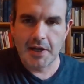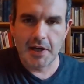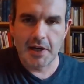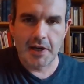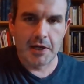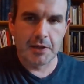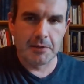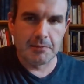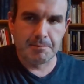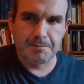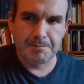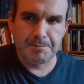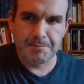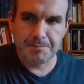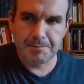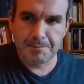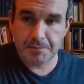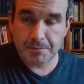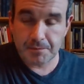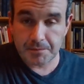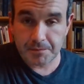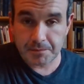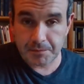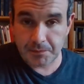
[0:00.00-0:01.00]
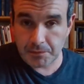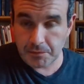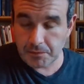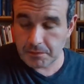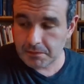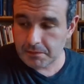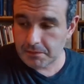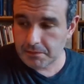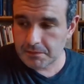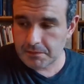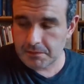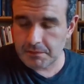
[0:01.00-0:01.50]
But
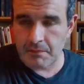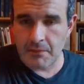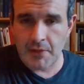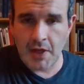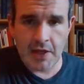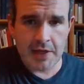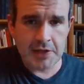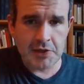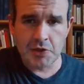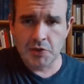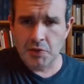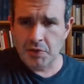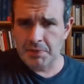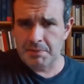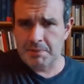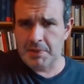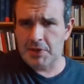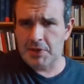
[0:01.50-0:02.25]
you're always